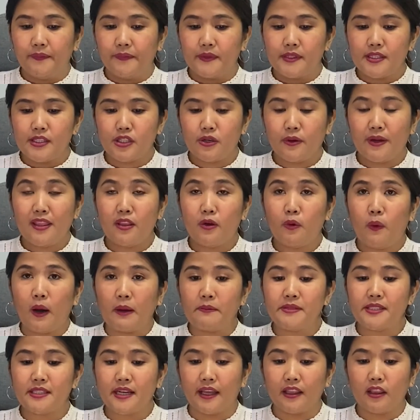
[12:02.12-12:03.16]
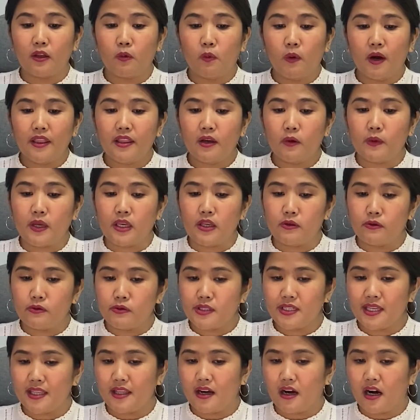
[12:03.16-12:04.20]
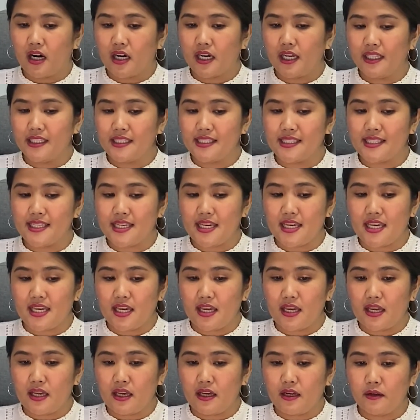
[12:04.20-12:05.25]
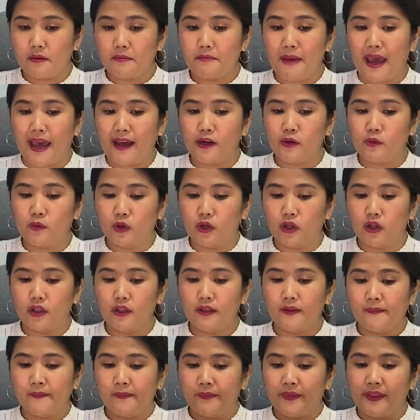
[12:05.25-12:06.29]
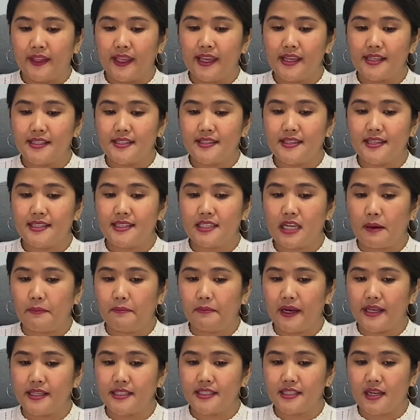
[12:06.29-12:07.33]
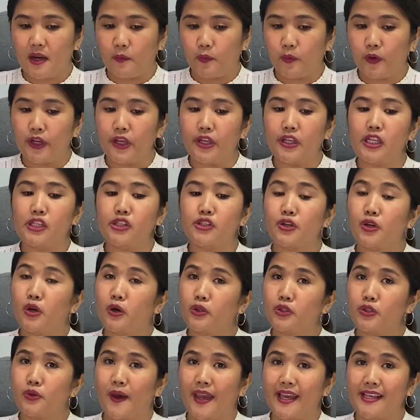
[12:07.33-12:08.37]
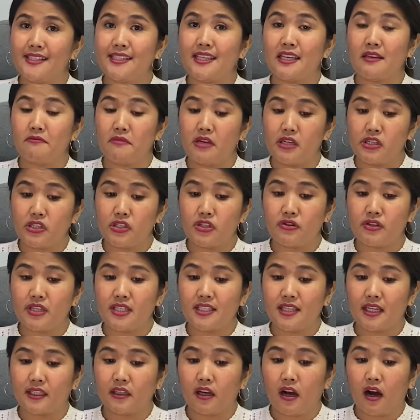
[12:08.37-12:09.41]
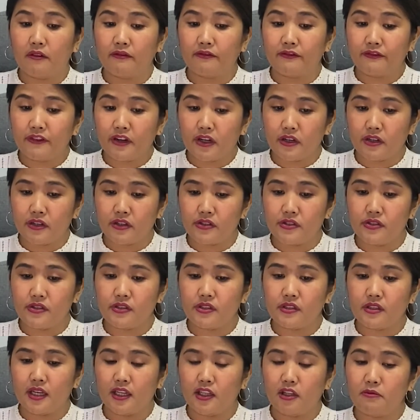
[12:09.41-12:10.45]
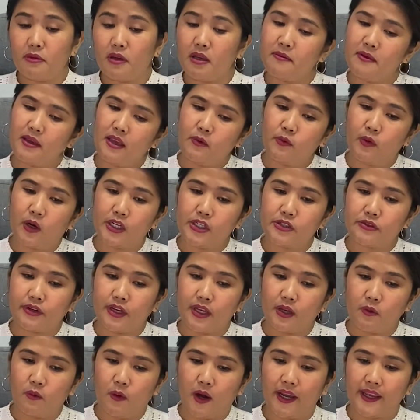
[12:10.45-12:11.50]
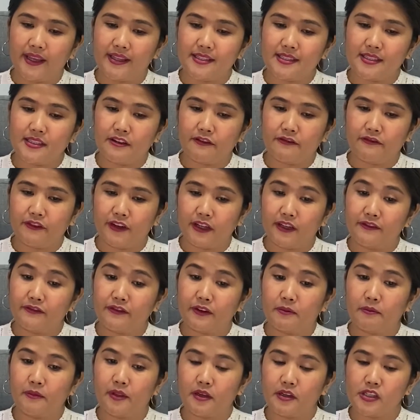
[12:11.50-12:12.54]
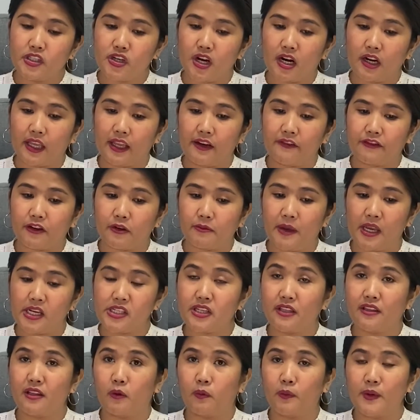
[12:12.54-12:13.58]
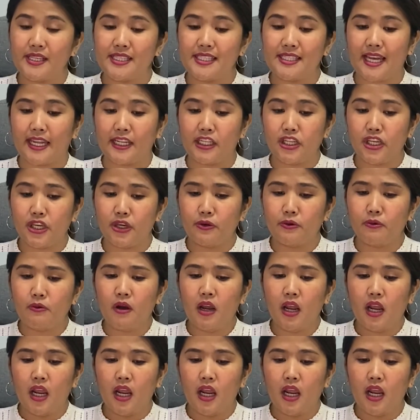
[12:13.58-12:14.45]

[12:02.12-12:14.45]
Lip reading: So in the website, the one that we use in the RLCE manual is the step-by-step where you need to go to aceministries.com first, and you may be wondering why it's different from the general information that we sent you.